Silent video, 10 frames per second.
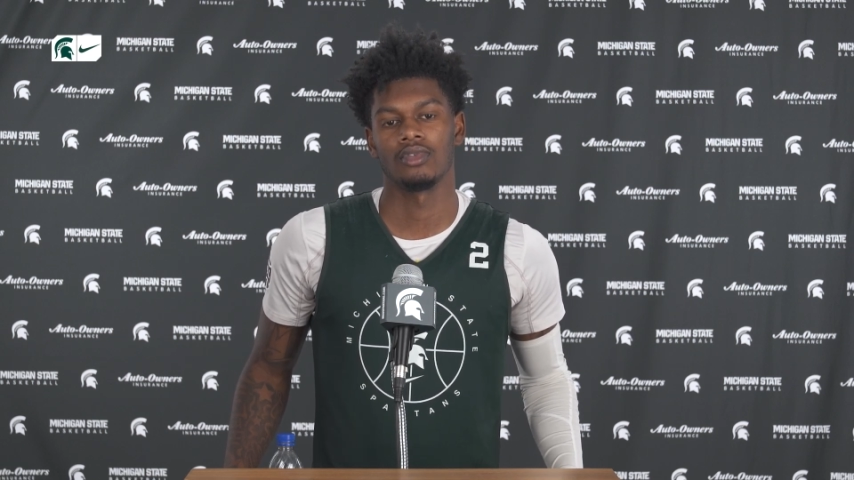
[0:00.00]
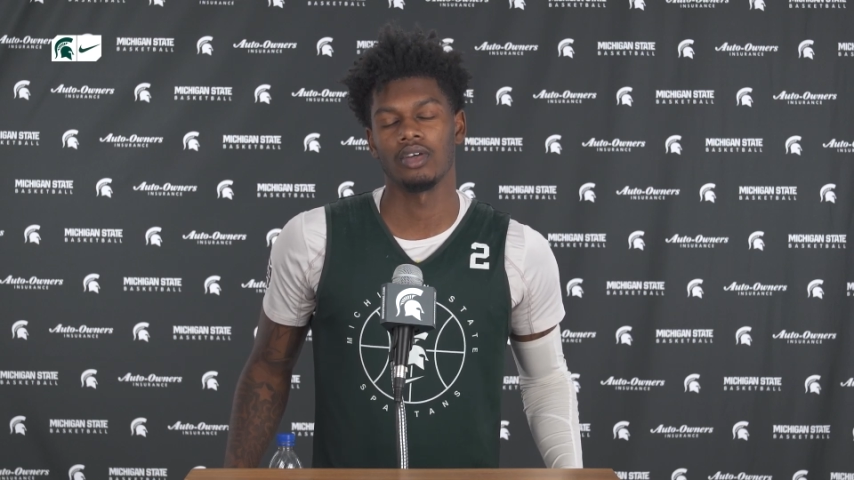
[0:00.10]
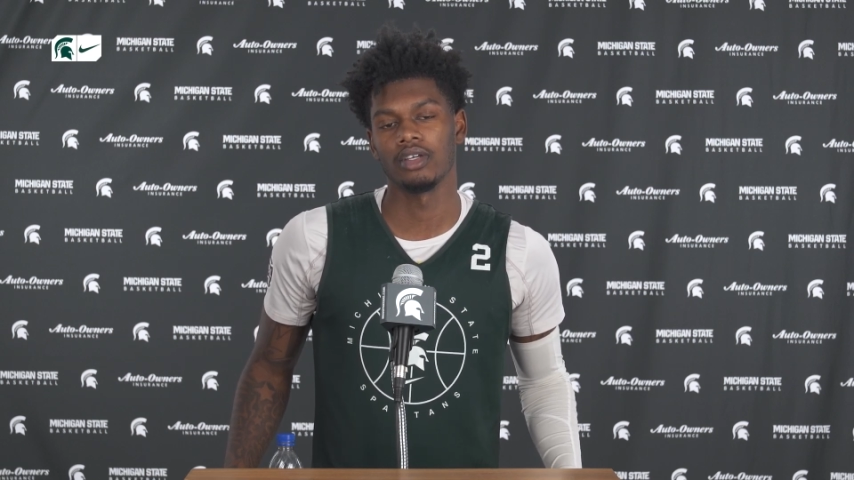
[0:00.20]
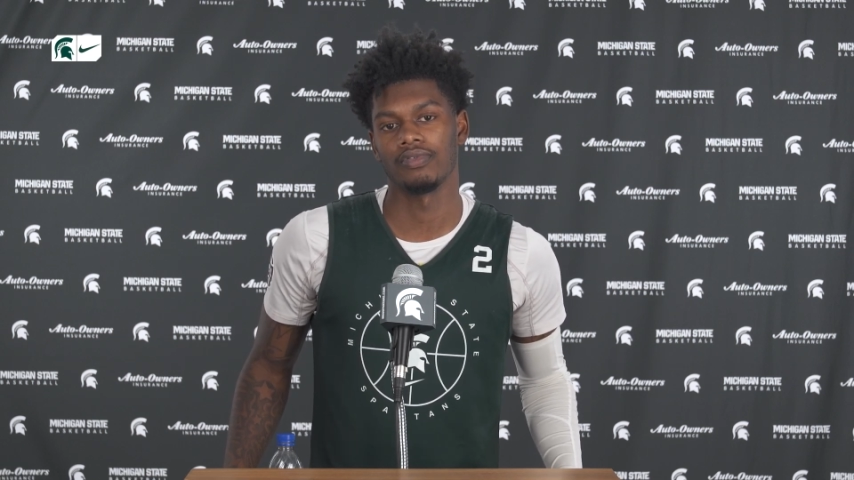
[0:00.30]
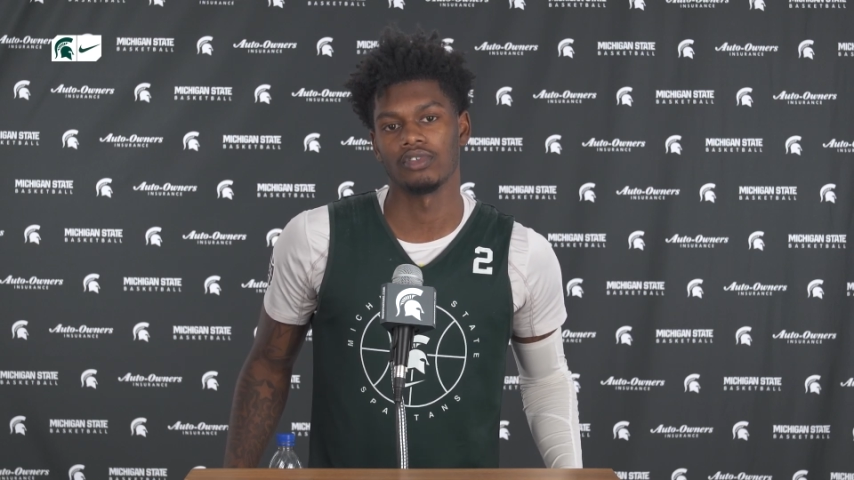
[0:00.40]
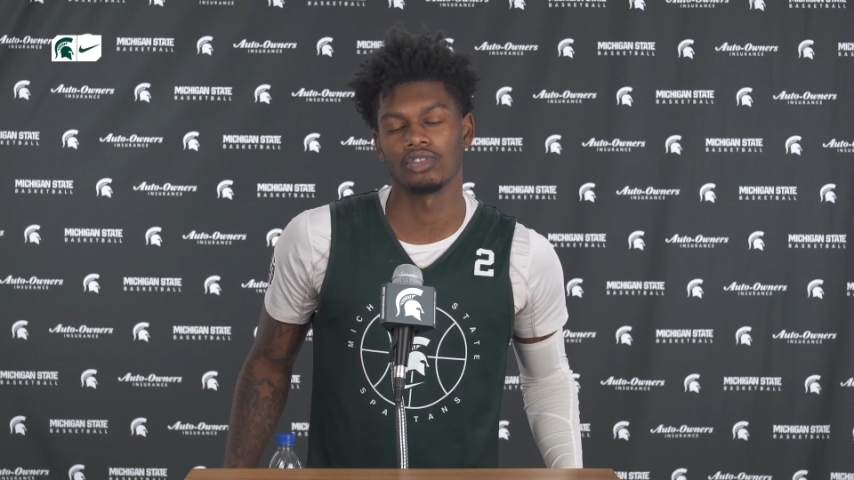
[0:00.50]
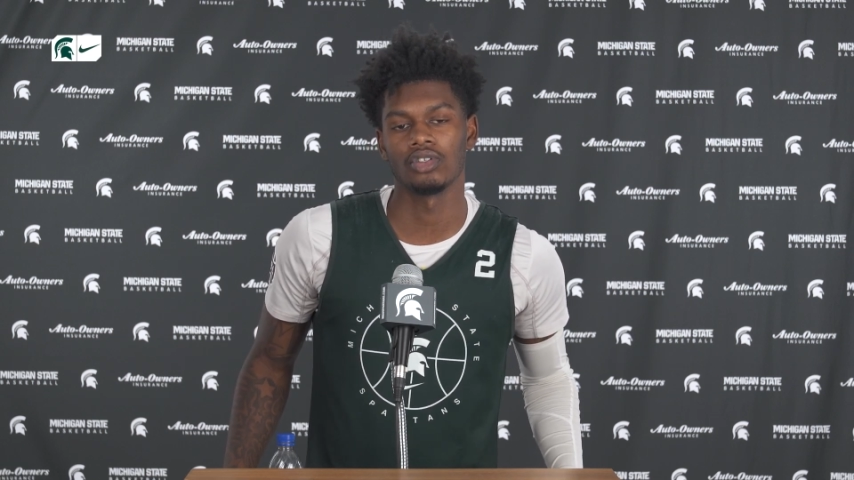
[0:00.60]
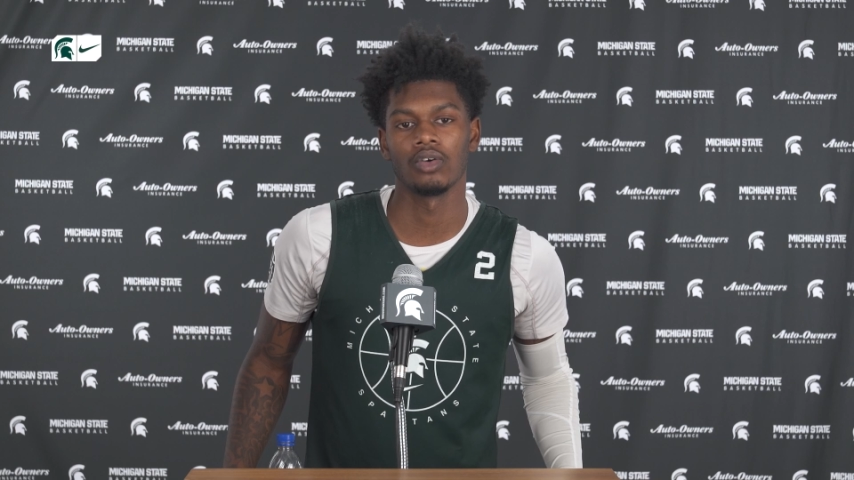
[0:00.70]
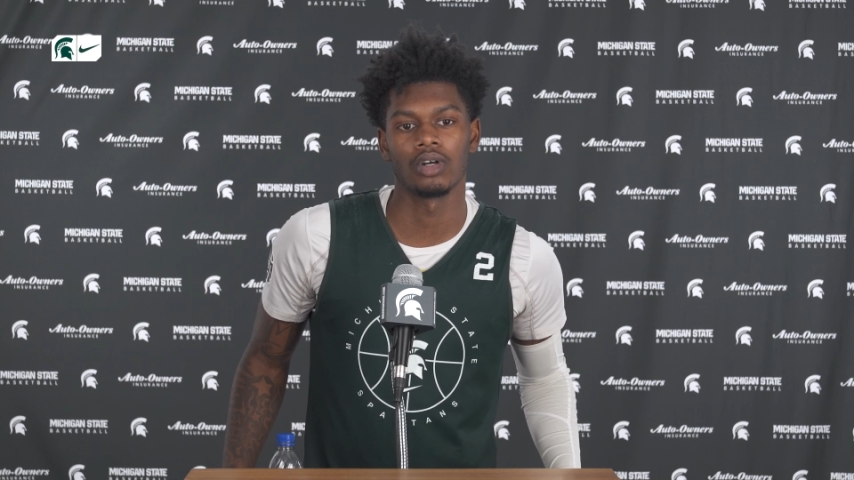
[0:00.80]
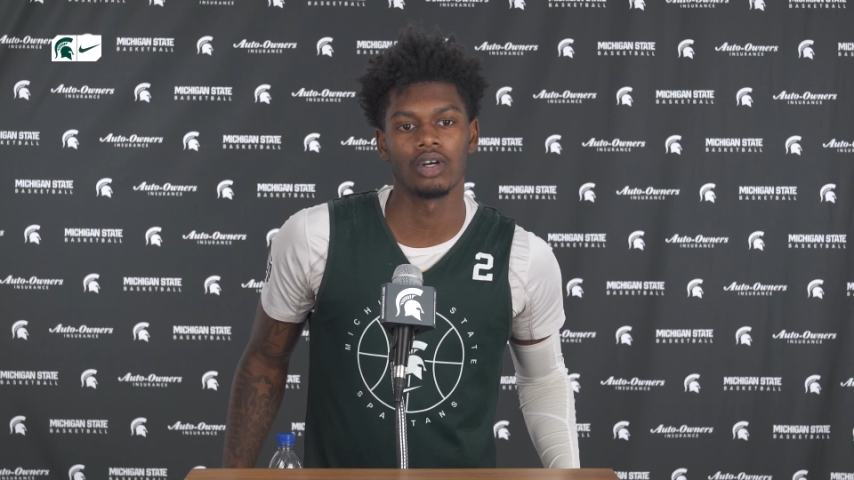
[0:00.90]
Oh yeah, for
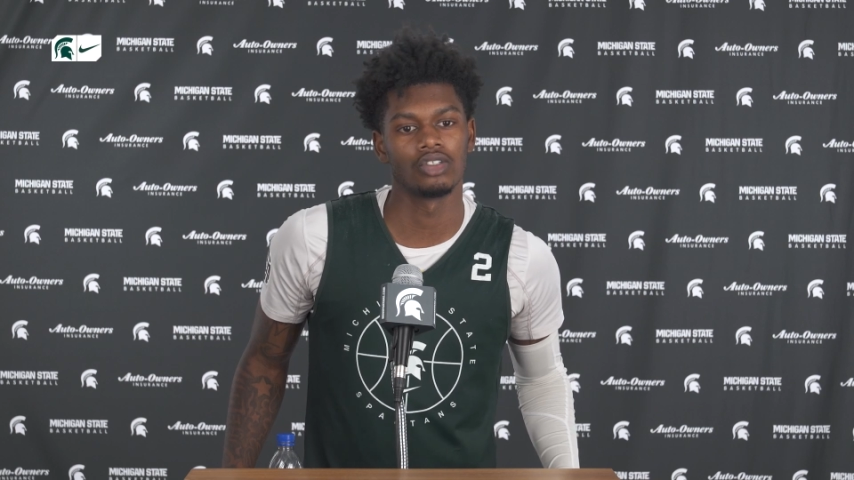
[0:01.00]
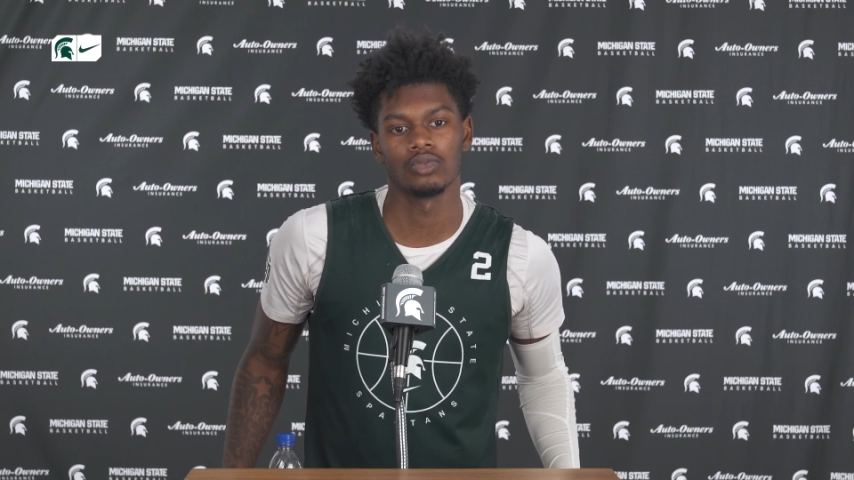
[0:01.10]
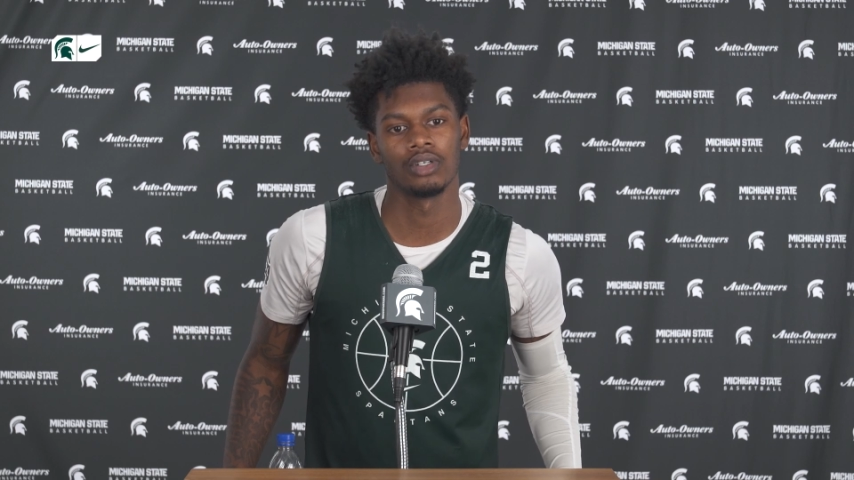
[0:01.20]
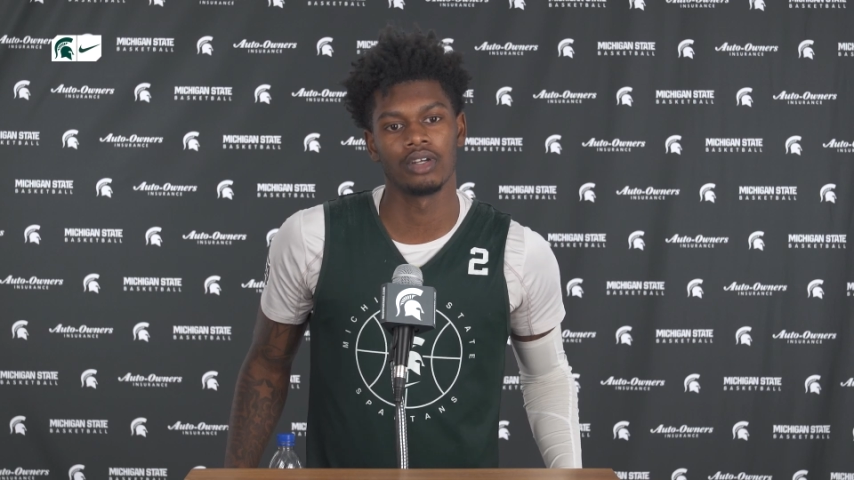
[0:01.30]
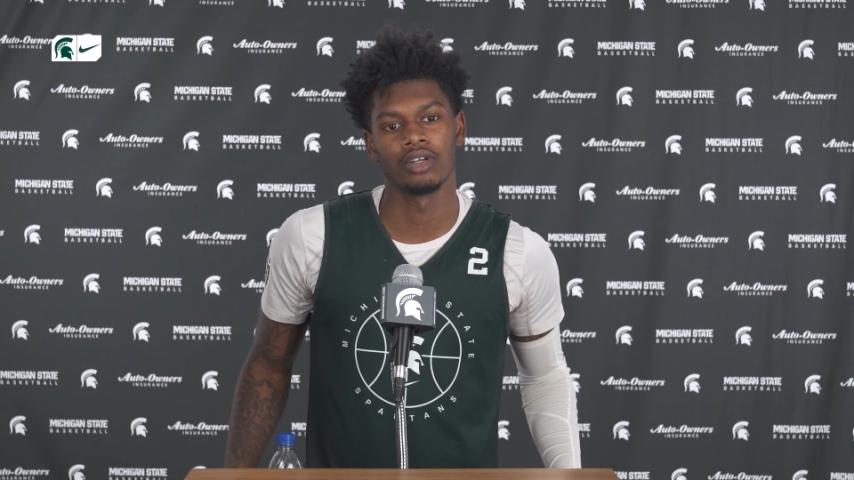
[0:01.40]
sure. When Coach went there,